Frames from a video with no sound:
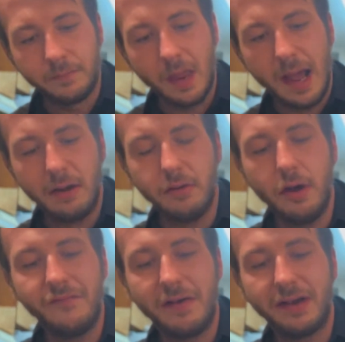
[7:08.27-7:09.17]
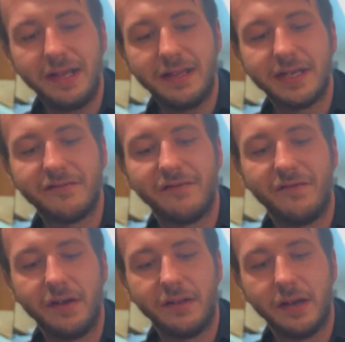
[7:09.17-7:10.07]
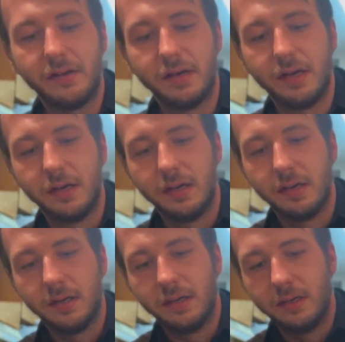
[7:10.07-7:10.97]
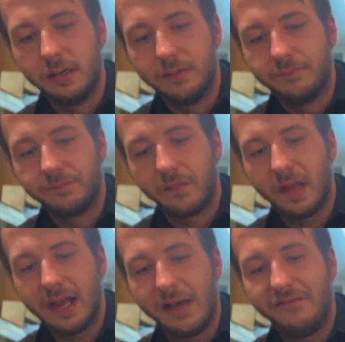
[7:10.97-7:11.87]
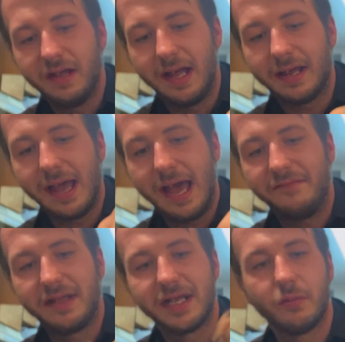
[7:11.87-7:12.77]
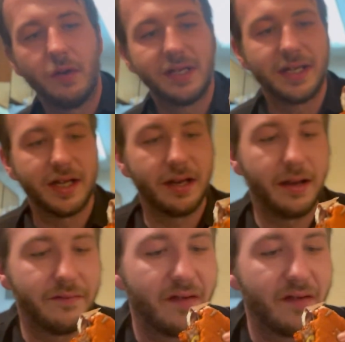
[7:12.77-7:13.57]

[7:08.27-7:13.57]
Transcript: I don't know if I would eat this for fun, though. Like, I feel like having this once is enough.